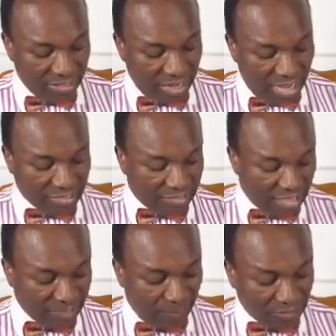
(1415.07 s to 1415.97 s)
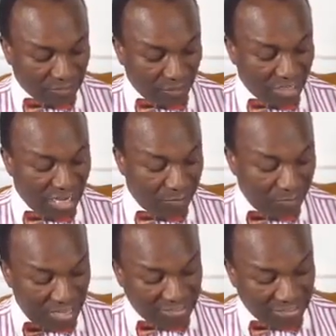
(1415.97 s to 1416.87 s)
I sent Pastor Sandey a
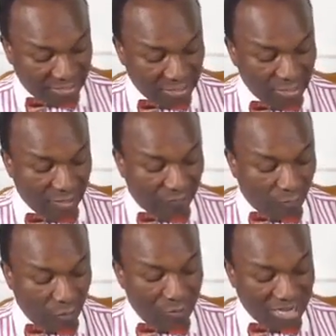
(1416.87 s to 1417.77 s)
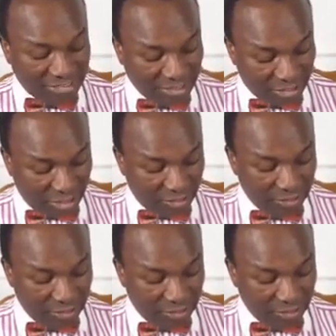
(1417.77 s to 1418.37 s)
message through Messenger